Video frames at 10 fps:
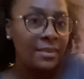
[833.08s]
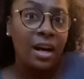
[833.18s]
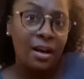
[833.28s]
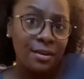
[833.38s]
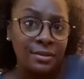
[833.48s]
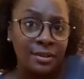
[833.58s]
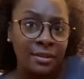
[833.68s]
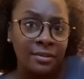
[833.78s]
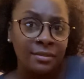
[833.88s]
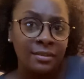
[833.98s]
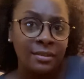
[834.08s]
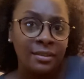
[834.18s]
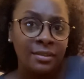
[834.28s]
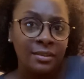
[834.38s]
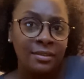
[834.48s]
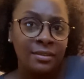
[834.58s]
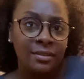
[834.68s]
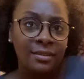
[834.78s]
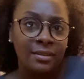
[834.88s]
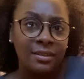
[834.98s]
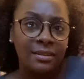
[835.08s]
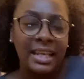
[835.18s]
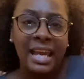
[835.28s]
Altar. They